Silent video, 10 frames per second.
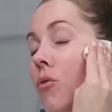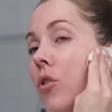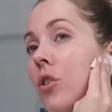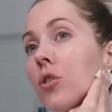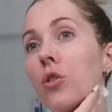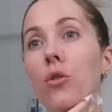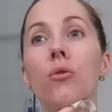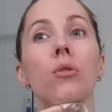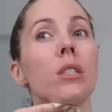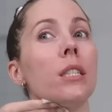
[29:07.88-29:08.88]
over
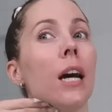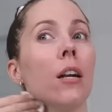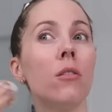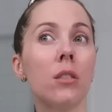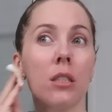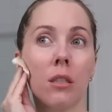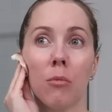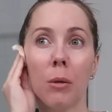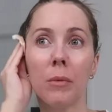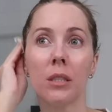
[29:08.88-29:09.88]
to Seattle because his
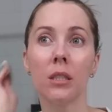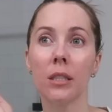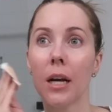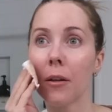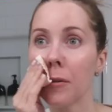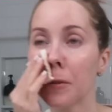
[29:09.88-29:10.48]
appointment's in Seattle.